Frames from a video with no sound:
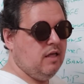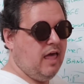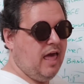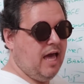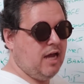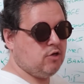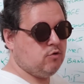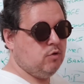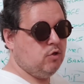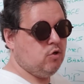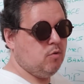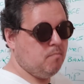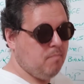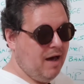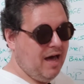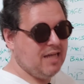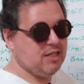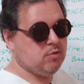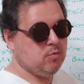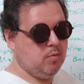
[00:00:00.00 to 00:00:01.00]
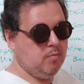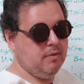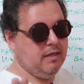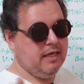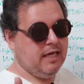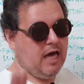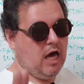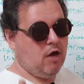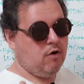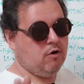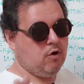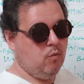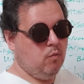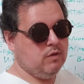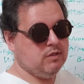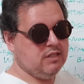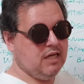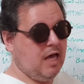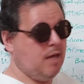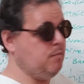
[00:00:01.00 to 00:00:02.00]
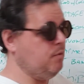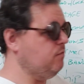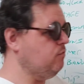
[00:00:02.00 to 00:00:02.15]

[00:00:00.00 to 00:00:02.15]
actually could possibly be encountered at one time,